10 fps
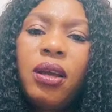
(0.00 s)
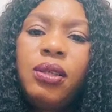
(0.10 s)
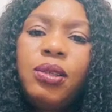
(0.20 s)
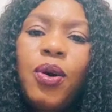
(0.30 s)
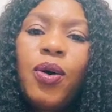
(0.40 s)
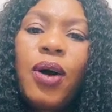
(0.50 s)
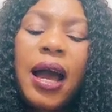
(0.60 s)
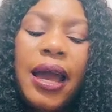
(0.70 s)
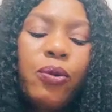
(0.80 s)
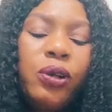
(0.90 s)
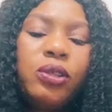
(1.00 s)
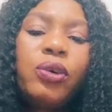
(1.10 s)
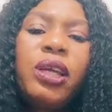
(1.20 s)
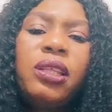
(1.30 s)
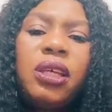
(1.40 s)
So I was
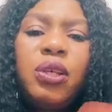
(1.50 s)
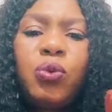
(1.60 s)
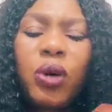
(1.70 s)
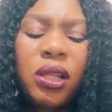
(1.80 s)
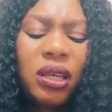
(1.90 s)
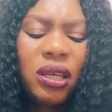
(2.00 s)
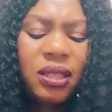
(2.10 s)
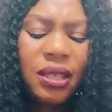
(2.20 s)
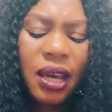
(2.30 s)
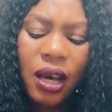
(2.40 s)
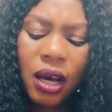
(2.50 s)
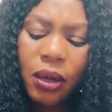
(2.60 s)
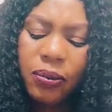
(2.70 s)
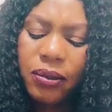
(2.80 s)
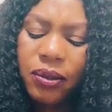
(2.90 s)
doing this one. It
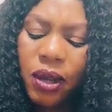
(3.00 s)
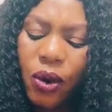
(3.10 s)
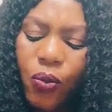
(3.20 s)
helps.